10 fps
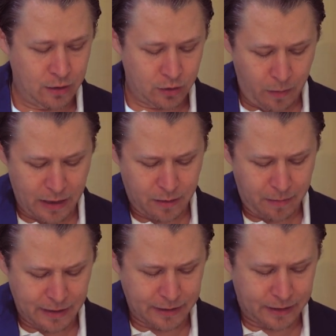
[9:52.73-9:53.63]
So
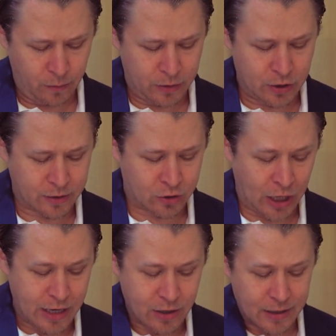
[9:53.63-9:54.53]
mathematically, we're just
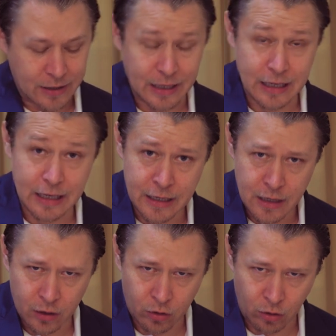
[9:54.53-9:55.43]
changing the
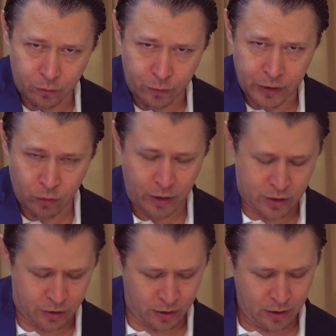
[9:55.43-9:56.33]
inner
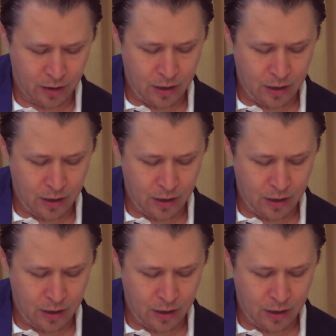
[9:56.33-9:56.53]
configuration.